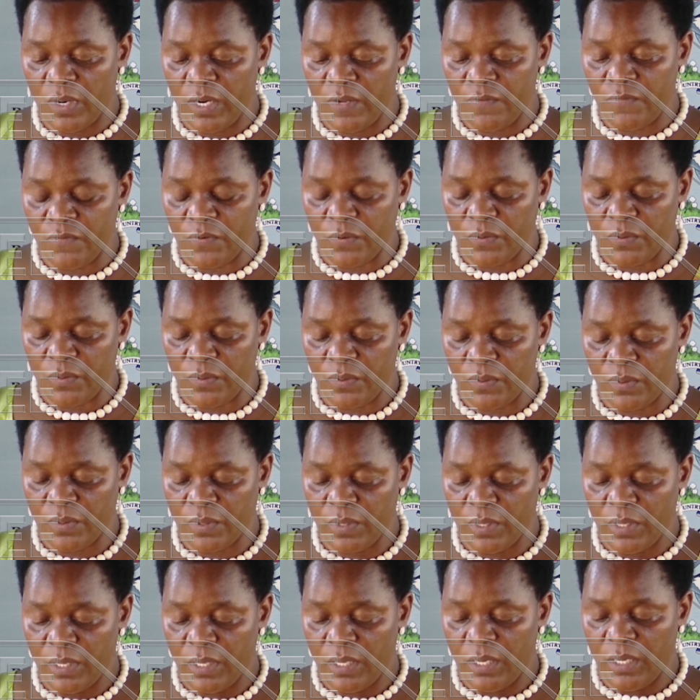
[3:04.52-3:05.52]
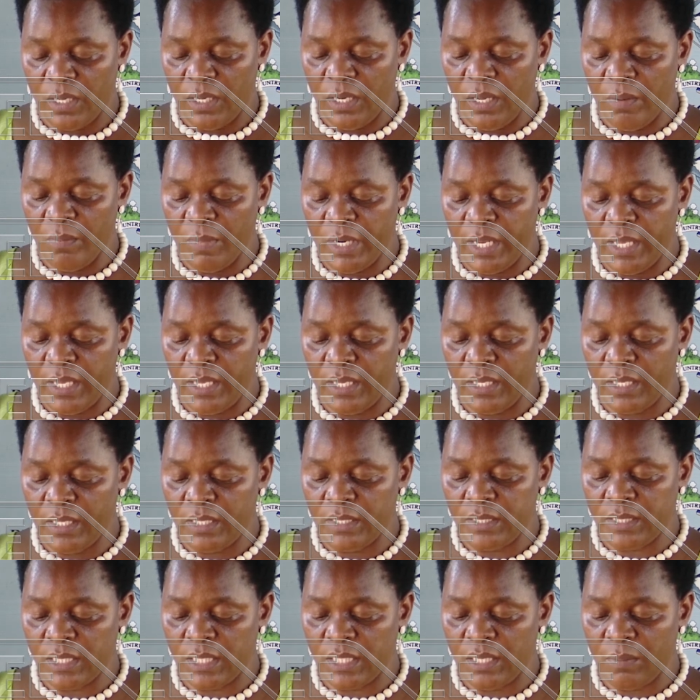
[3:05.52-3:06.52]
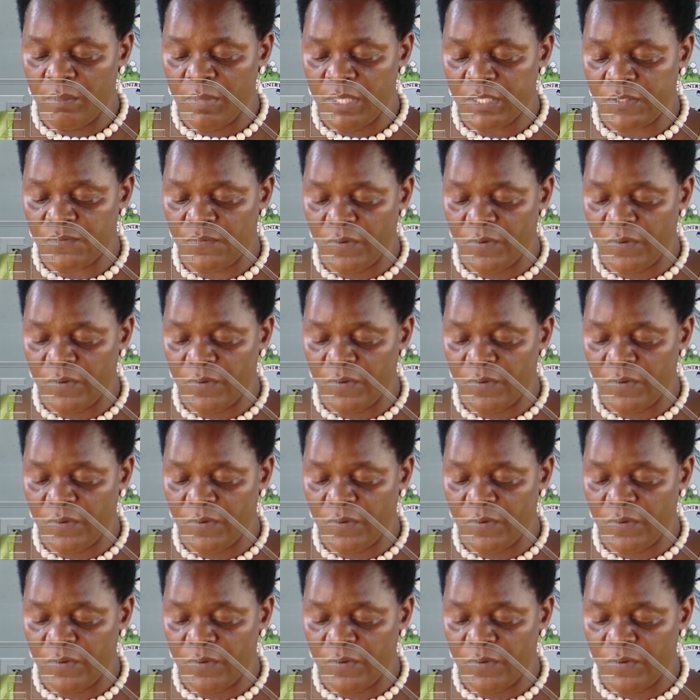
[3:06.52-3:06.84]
level, namely gender-based